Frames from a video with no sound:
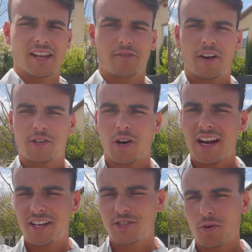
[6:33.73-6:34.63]
And if I try
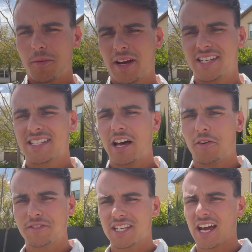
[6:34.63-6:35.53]
to do it
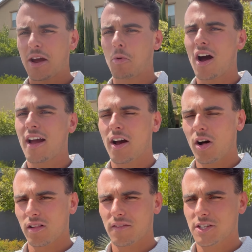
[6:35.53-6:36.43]
myself, D I Y
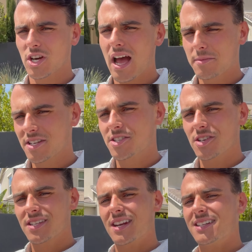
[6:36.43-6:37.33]
all of the jobs, it's
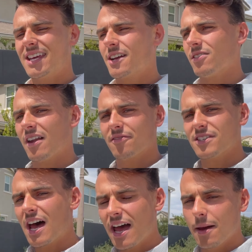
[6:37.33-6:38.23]
just gonna take a lot of
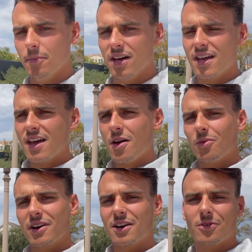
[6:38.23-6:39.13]
time
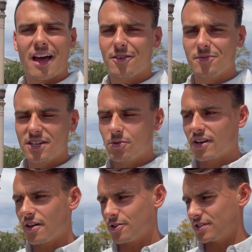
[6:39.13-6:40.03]
when I'd rather be doing
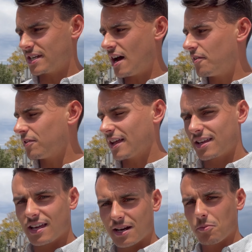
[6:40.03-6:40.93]
other stuff like
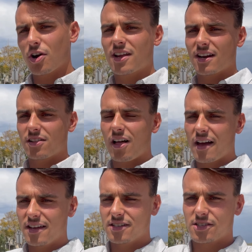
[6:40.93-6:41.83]
getting marketing
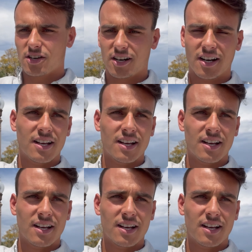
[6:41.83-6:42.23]
clients or